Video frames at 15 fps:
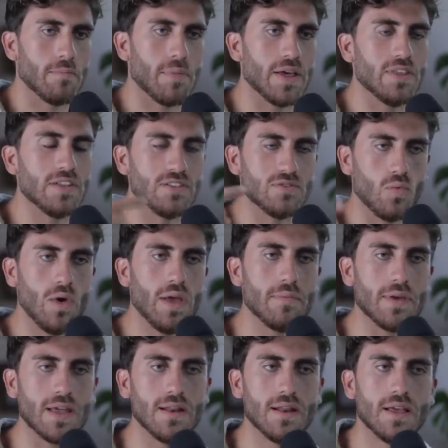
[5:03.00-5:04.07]
by these
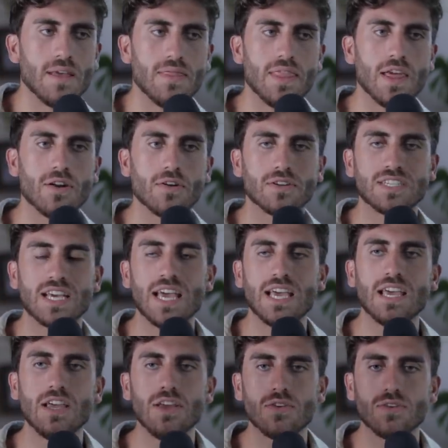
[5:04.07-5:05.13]
women that are
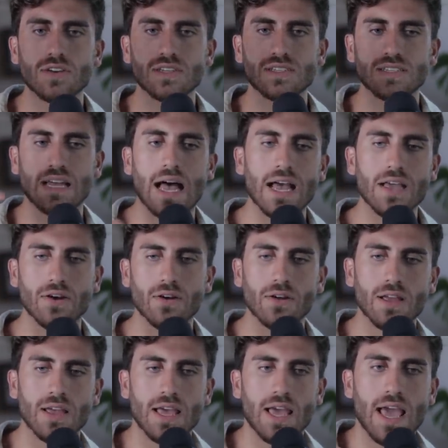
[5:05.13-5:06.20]
taking your
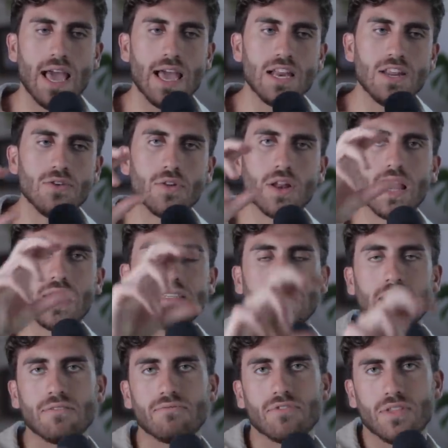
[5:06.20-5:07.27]
desire and
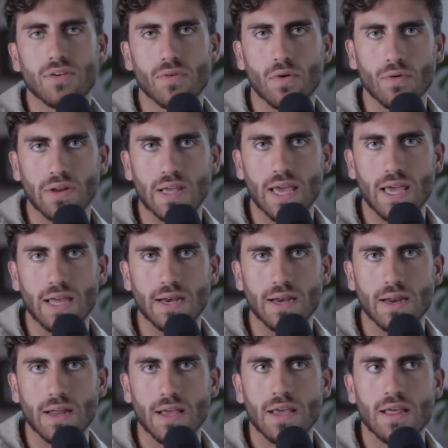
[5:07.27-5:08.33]
utilizing it for their own gain.